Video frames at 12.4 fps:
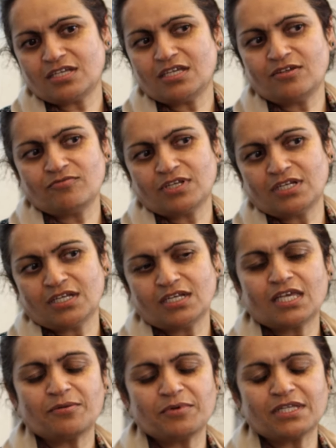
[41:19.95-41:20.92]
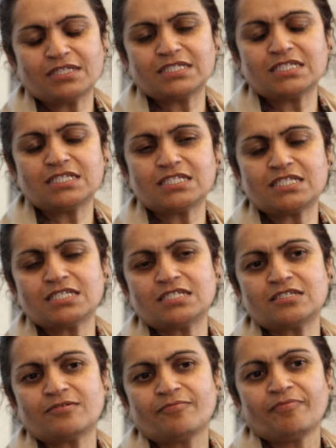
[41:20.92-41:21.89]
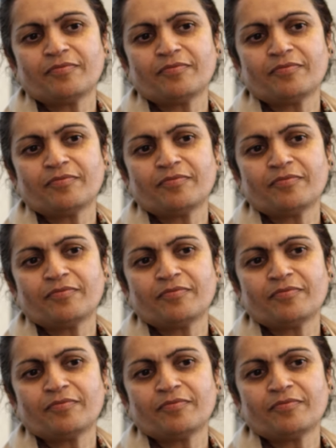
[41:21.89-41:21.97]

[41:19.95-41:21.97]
even in chemical synthesis,